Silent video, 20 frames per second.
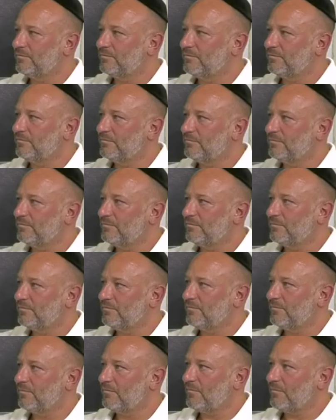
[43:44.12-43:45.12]

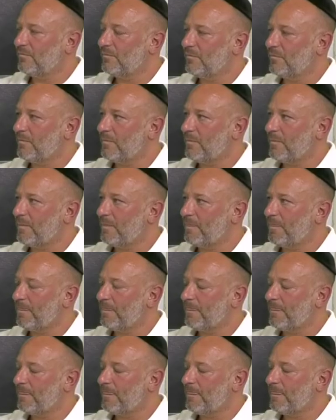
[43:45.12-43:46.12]

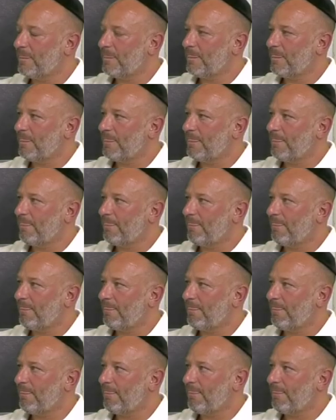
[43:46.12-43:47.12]

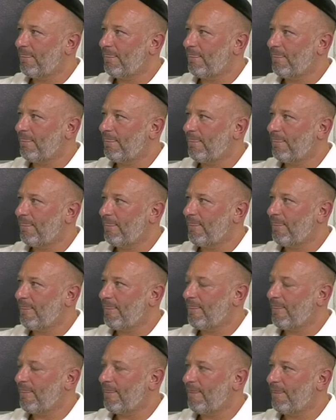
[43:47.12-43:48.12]

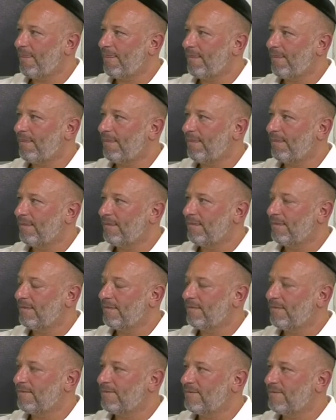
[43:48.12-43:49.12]

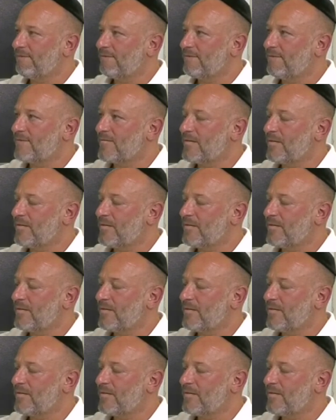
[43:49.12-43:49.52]
No words are spoken by the person on screen.